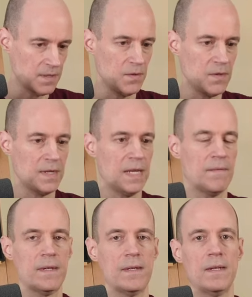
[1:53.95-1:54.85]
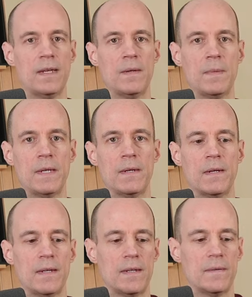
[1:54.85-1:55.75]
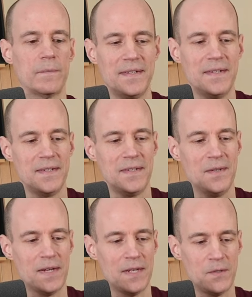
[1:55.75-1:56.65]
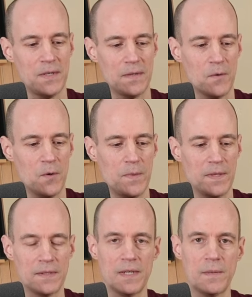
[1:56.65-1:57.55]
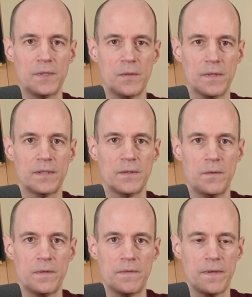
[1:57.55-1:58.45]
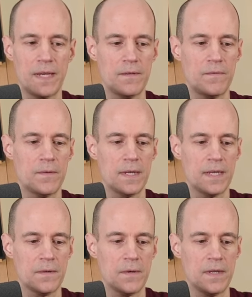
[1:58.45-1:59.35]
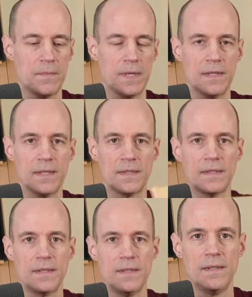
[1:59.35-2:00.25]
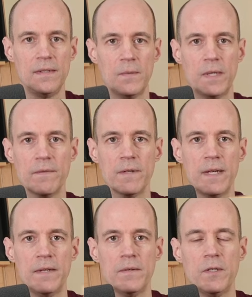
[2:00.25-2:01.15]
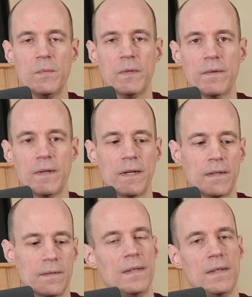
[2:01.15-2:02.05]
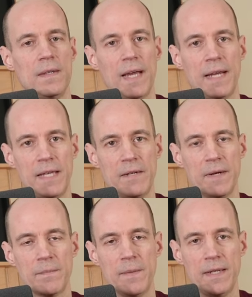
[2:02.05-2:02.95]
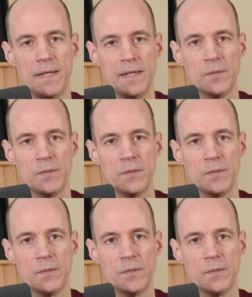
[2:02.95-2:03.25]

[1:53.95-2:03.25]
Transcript: You can have it at a better height. You can actually open this up so it's totally flat if you want, or you can bend this to whatever angle you prefer. I highly recommend it.